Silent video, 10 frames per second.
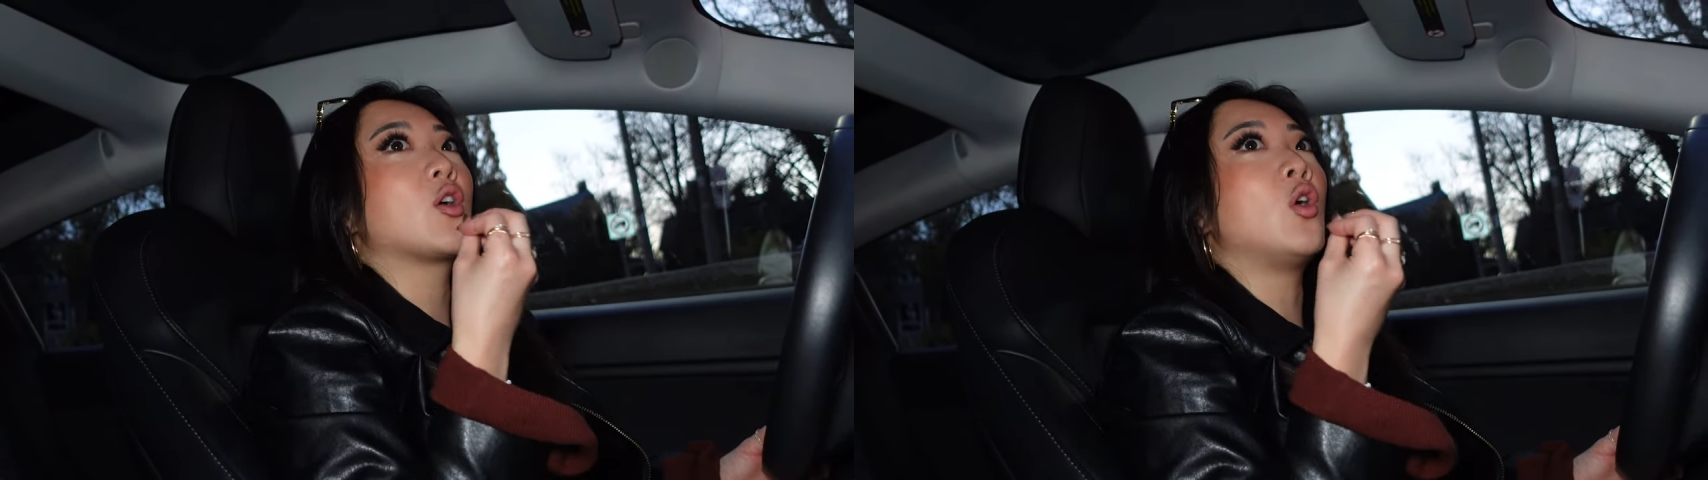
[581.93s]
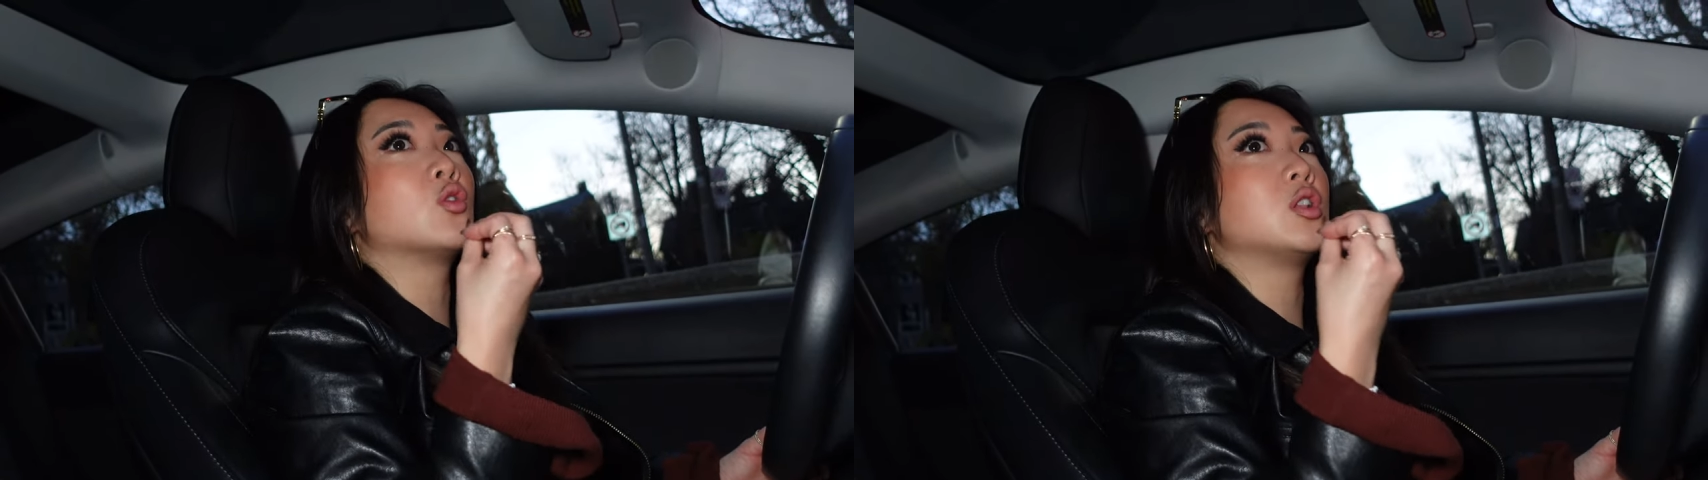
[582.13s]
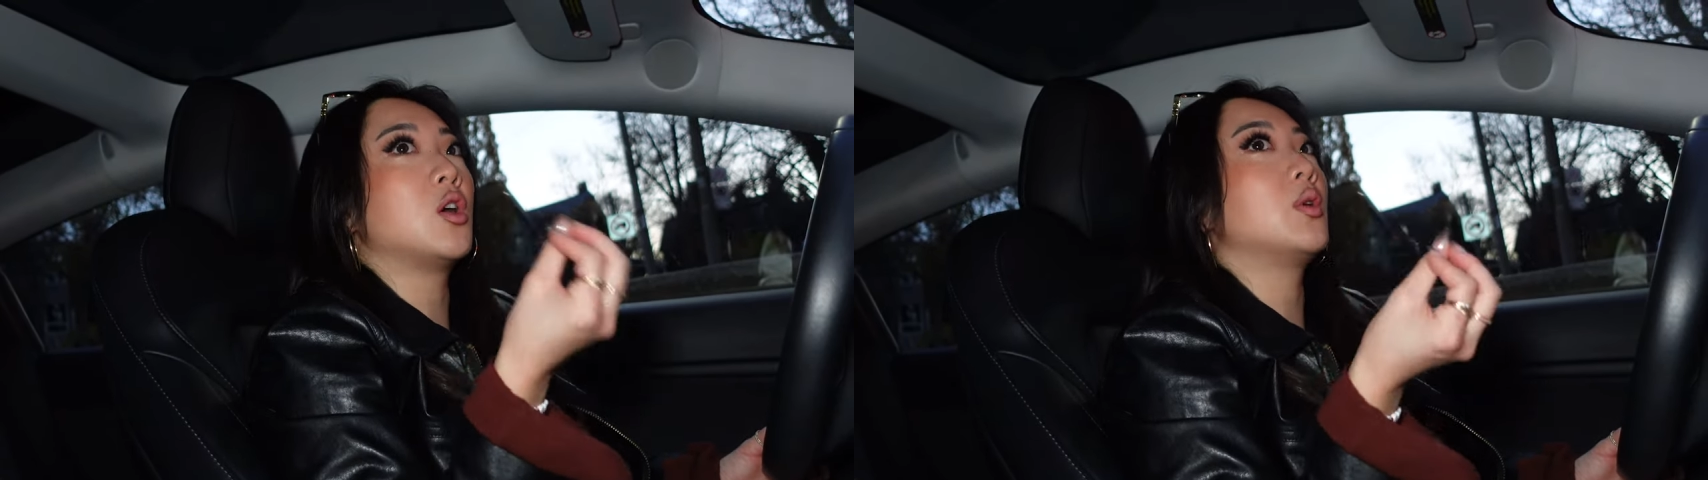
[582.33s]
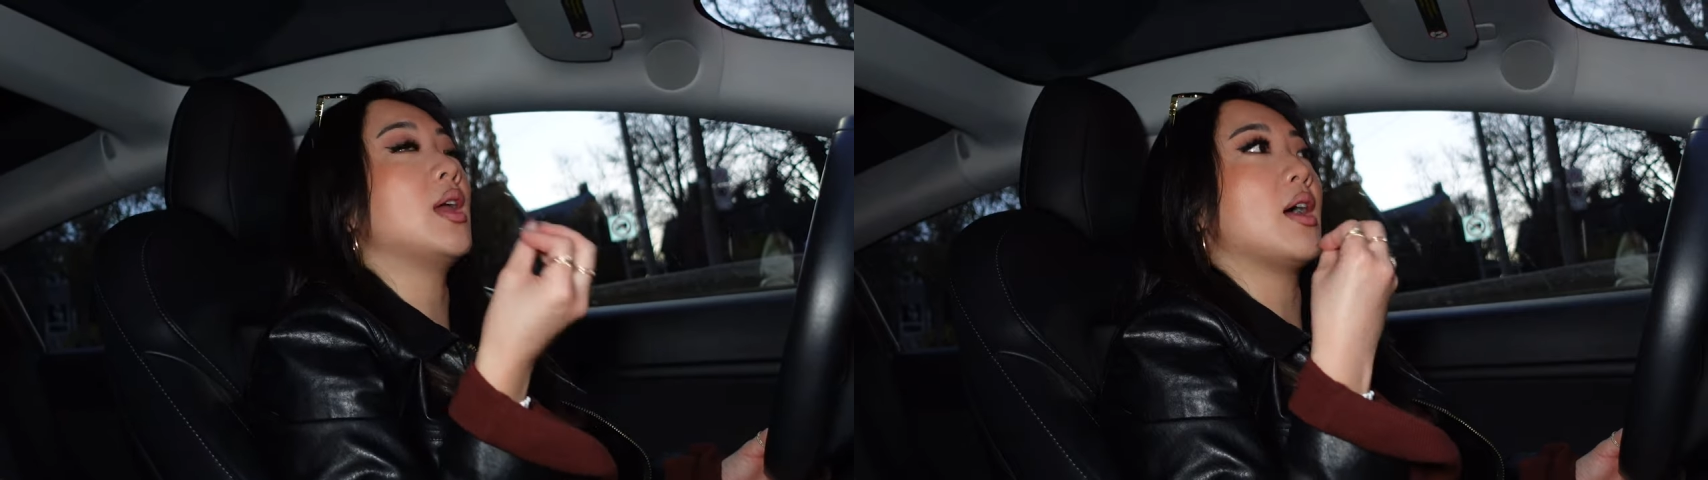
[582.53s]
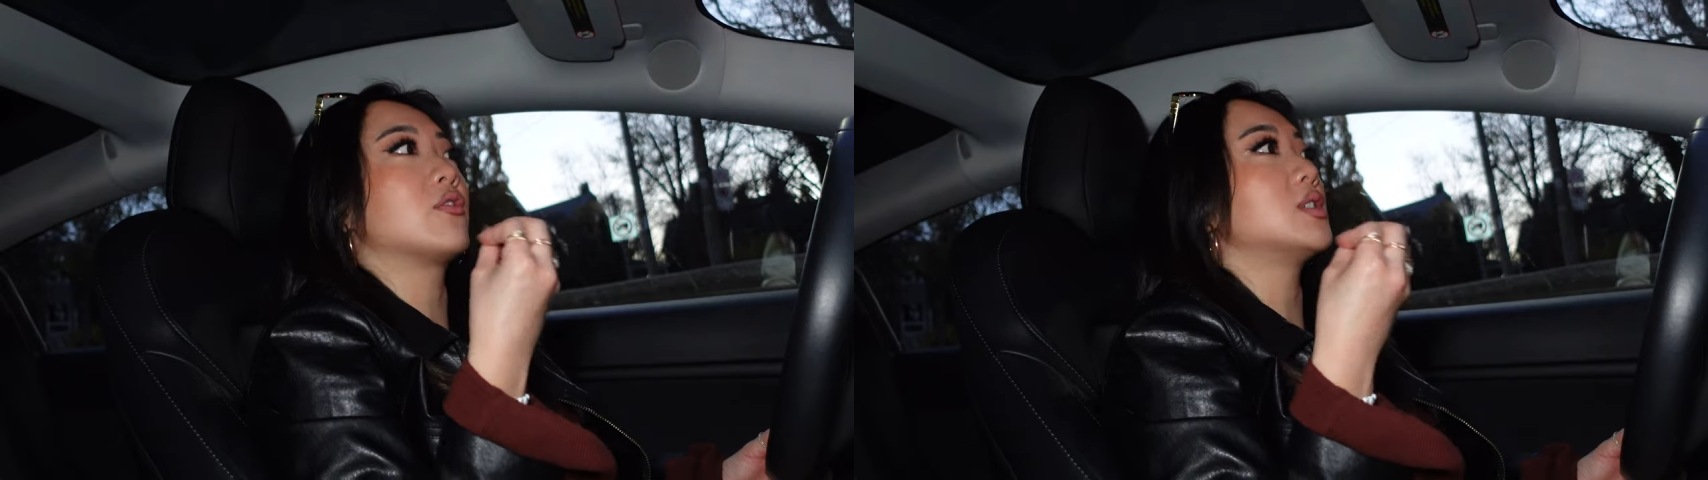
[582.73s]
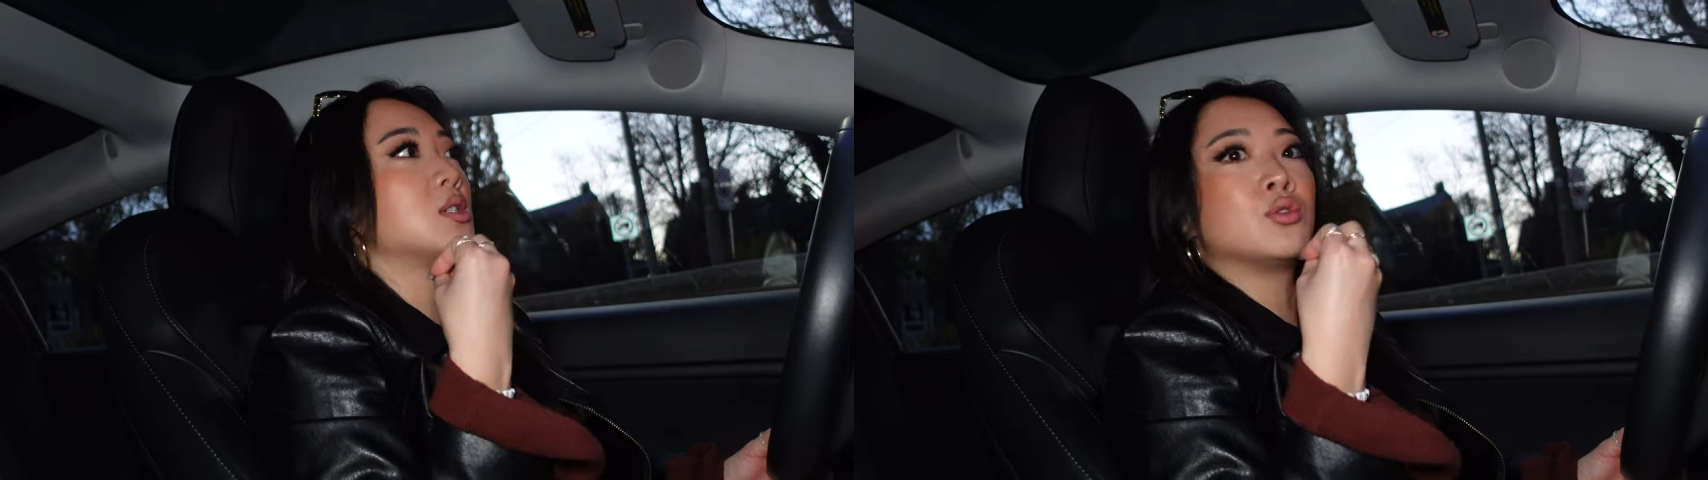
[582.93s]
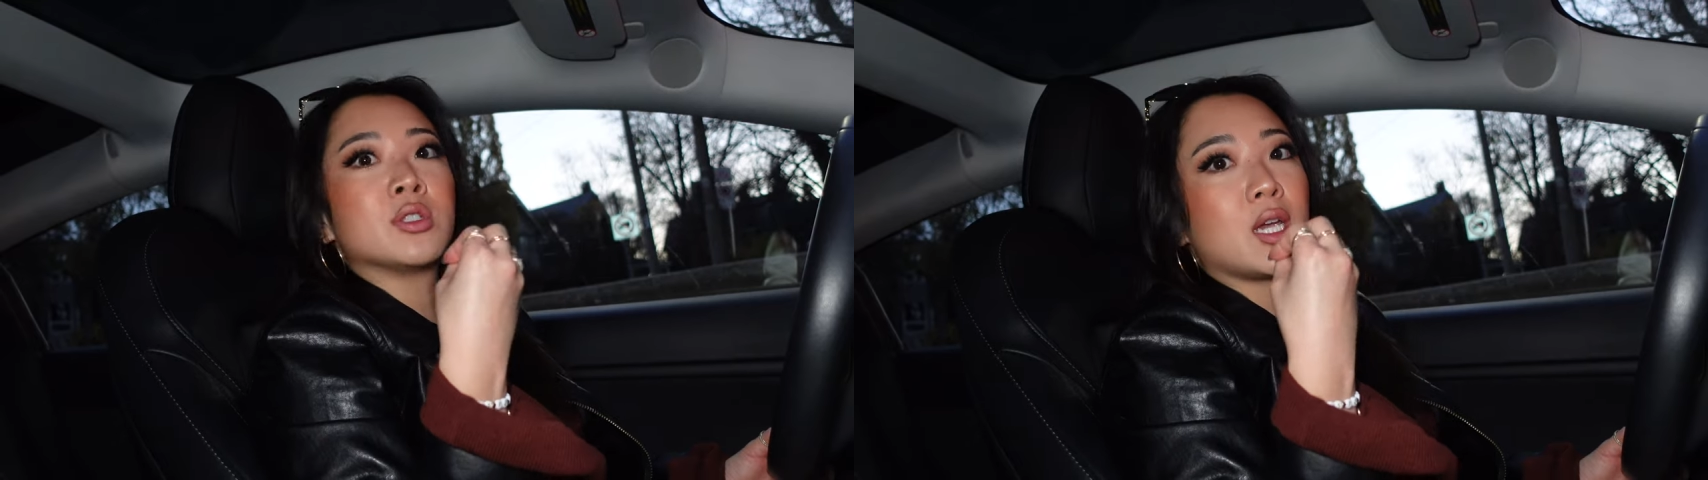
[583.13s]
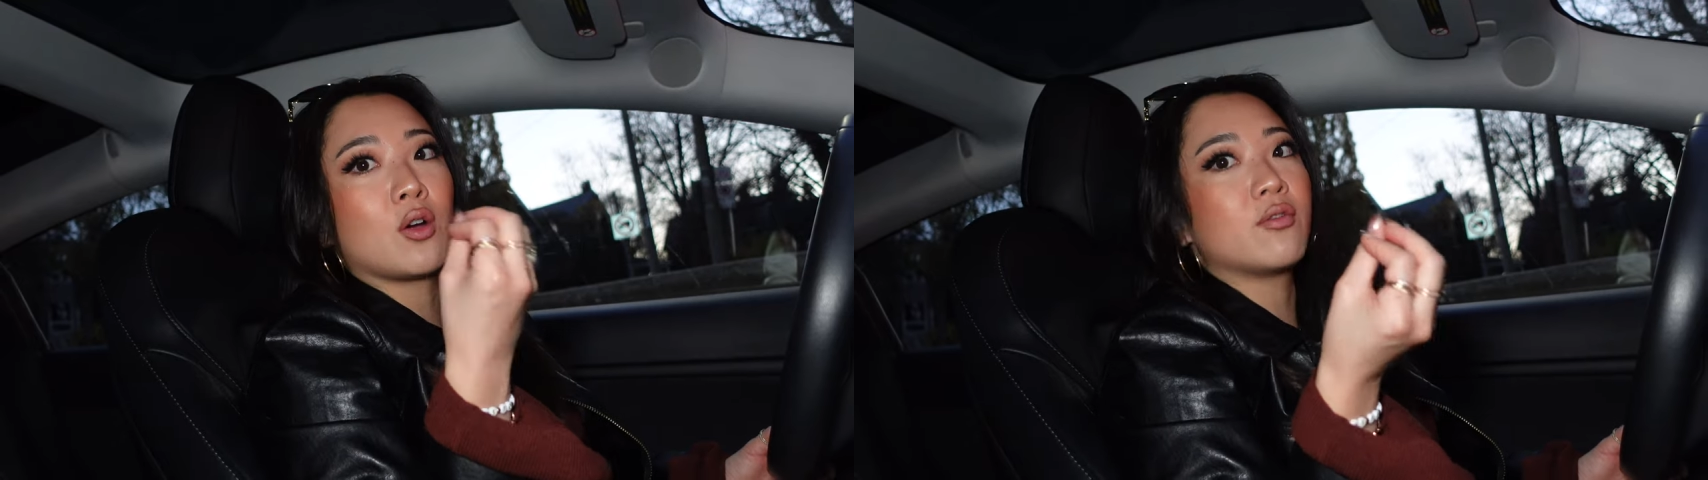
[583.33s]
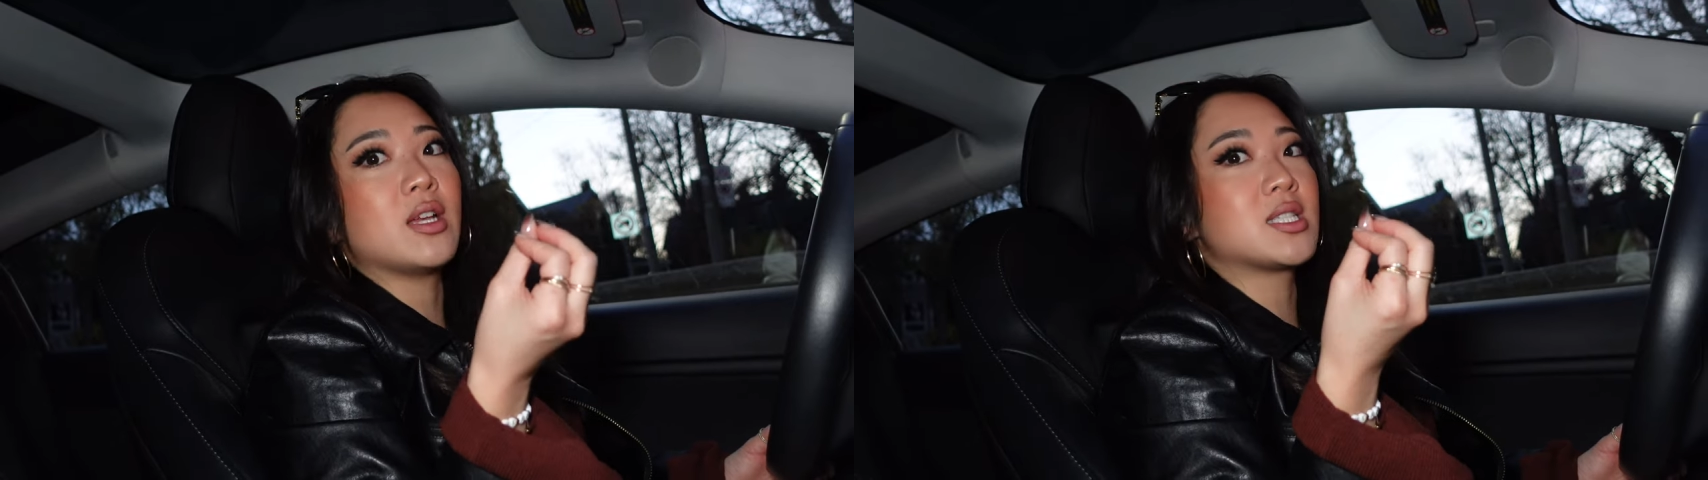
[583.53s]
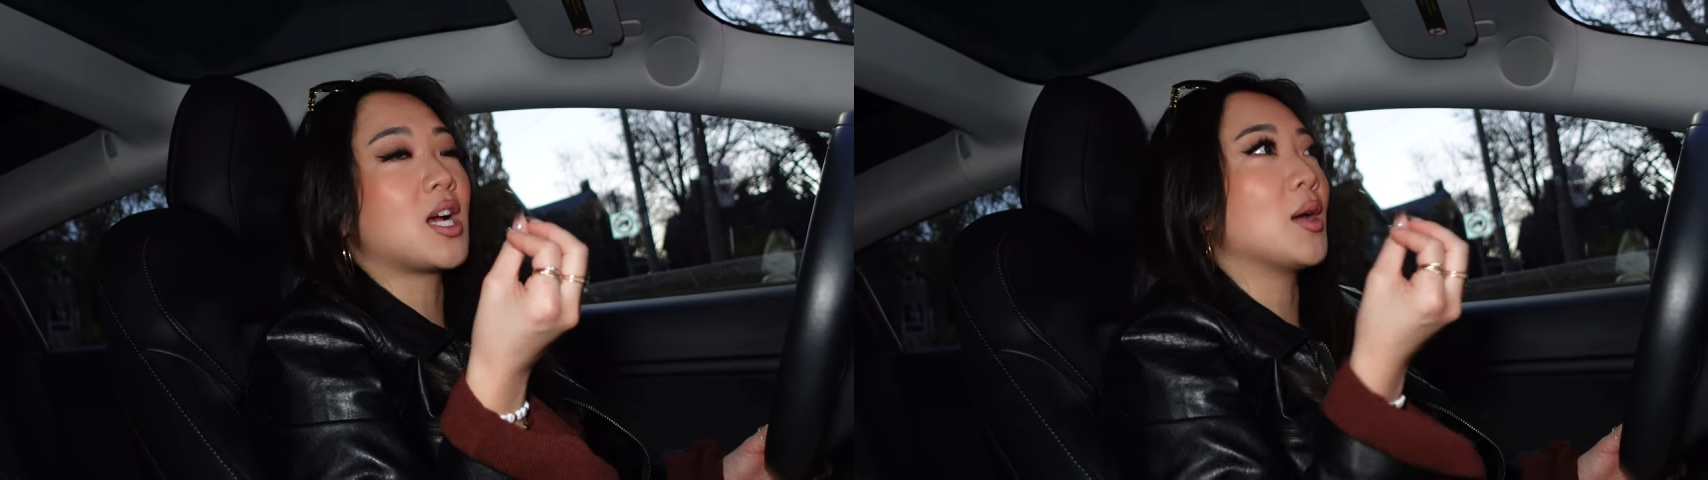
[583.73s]
I call Chloe every single day on
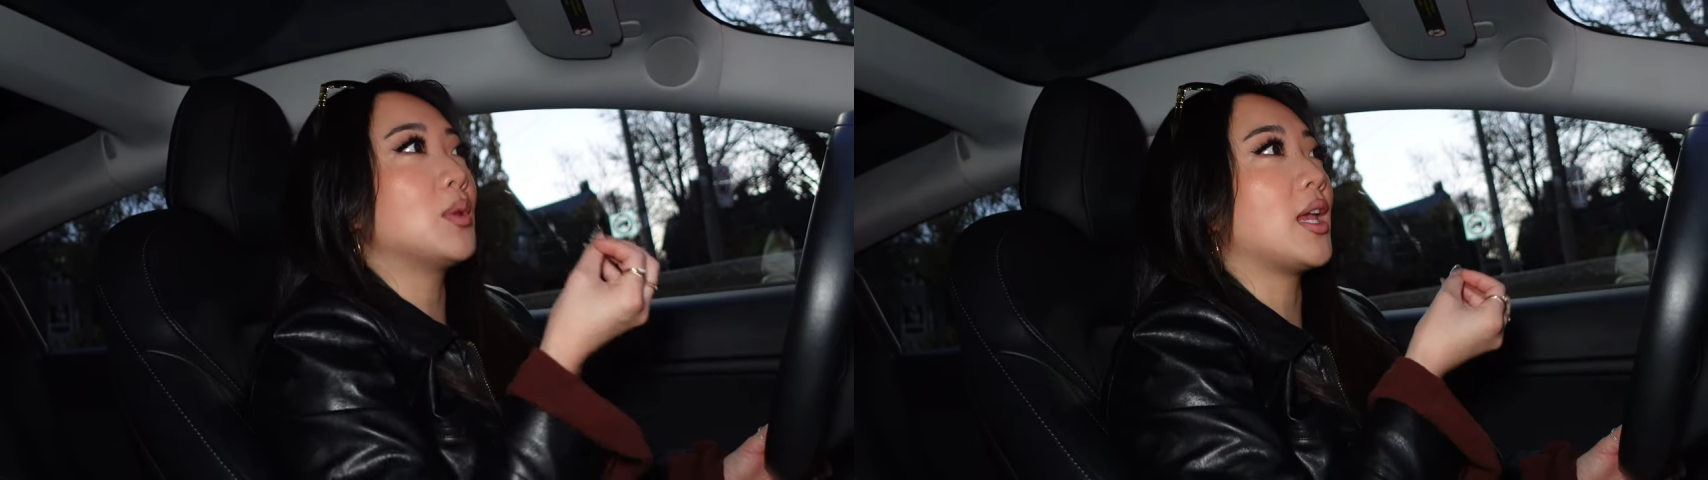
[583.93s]
FaceTime.